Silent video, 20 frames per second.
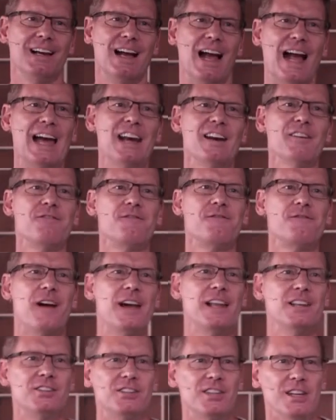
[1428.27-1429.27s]
and
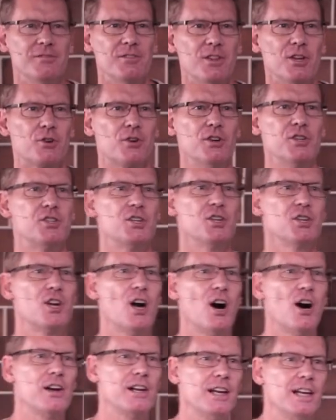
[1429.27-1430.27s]
offensive the Christian
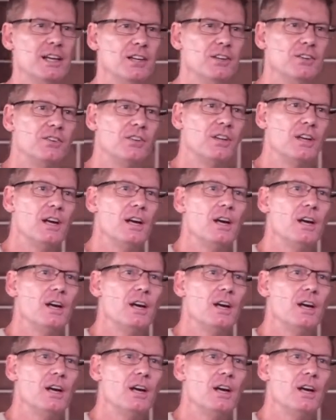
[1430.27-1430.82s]
God is.